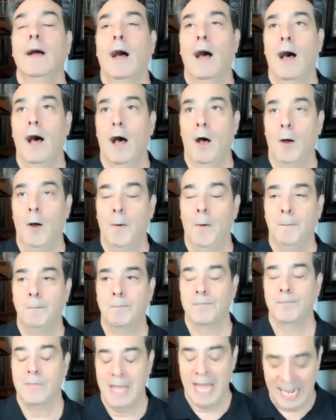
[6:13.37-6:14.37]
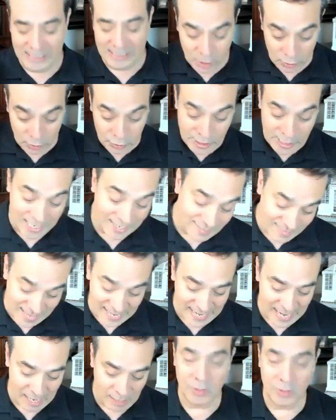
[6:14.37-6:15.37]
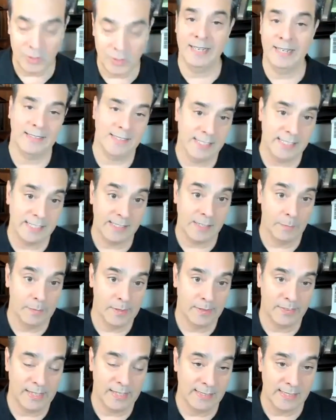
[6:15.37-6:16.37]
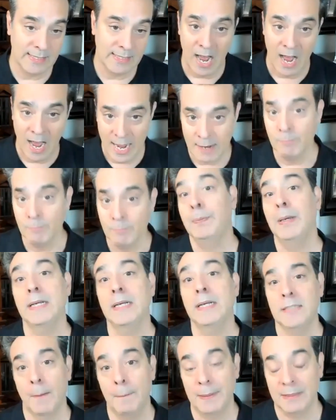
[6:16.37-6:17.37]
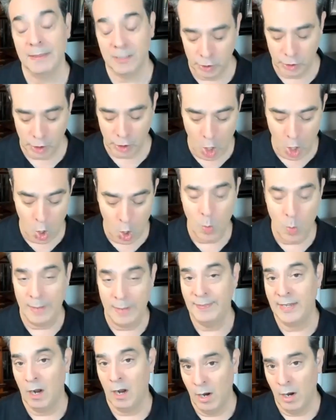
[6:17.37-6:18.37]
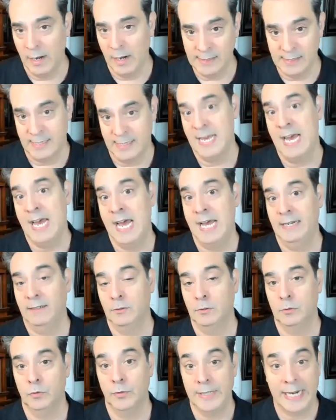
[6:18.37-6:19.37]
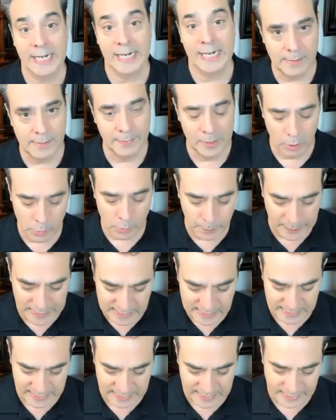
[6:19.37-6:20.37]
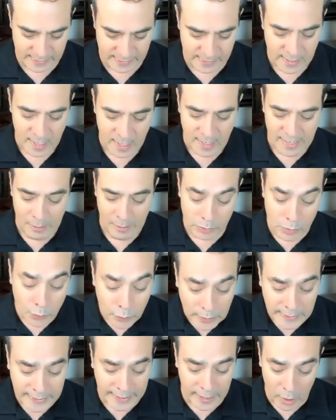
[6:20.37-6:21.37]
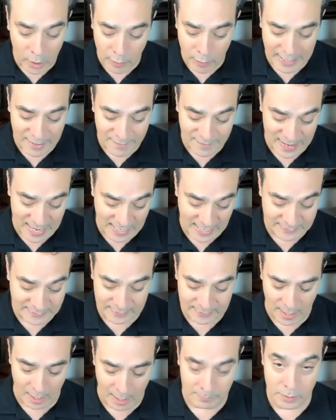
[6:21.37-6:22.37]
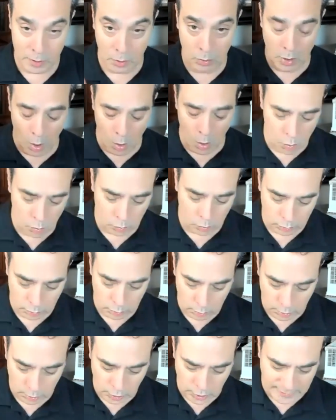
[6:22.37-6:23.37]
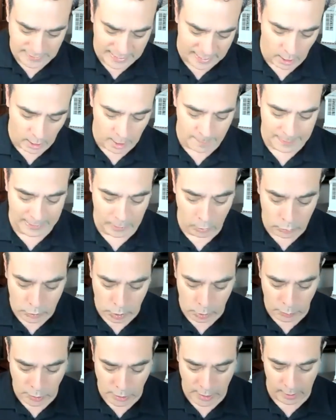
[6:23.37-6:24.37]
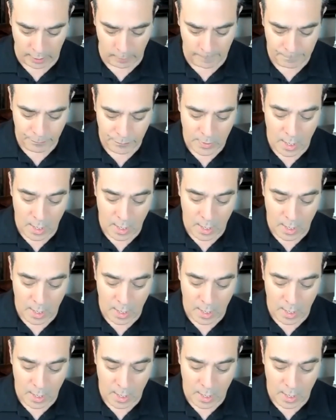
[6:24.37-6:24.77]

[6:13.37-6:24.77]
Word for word: Um, and so check that out so you can get to see some of the things that I picked up at the show and the artists that created some of those pieces. It was really a great event. Um, so go check that out on my YouTube channel.